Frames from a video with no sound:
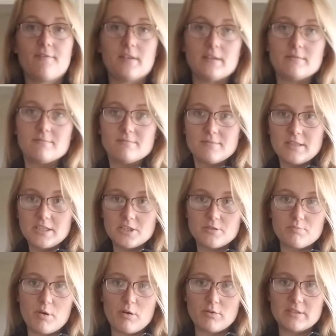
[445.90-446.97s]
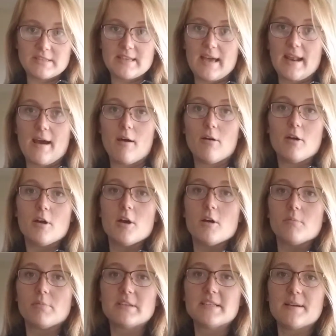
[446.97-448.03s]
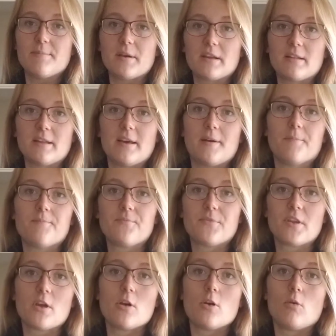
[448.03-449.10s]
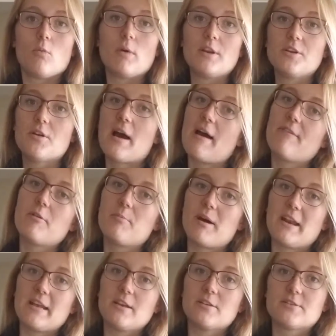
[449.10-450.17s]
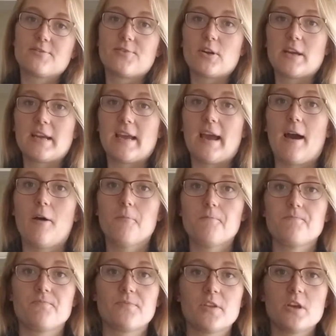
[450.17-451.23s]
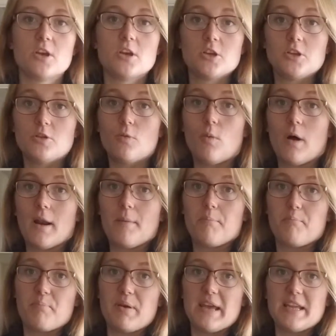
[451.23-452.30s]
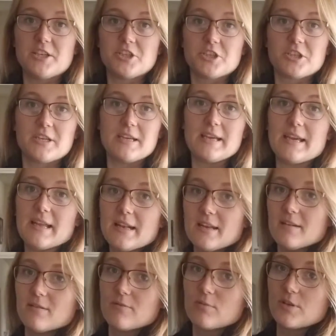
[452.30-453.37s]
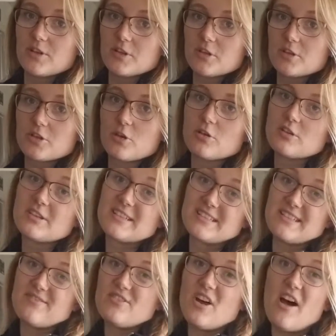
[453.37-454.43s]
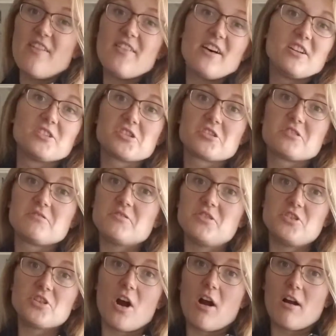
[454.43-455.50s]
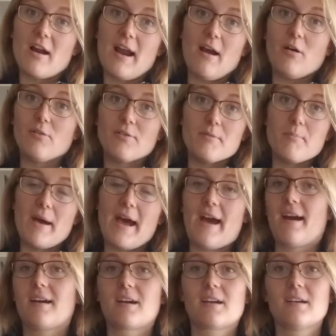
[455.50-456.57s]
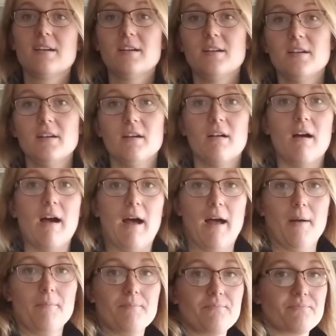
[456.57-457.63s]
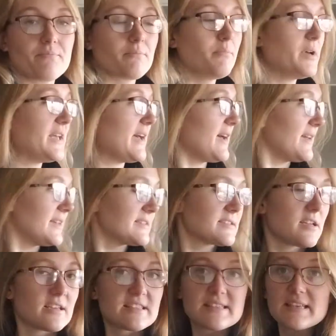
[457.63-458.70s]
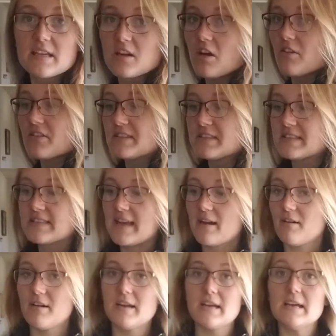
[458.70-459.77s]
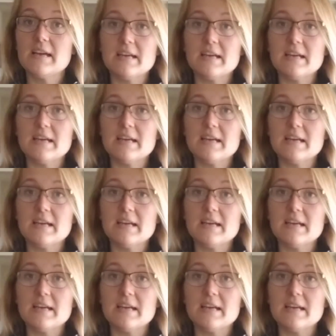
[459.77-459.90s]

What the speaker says: and he just poked his head out. But typically, when you have a bunny who's freaking out, you want to pinch in with your shoulder, because if not, they'll just dart out the back. But yeah, he's not seeing all the scary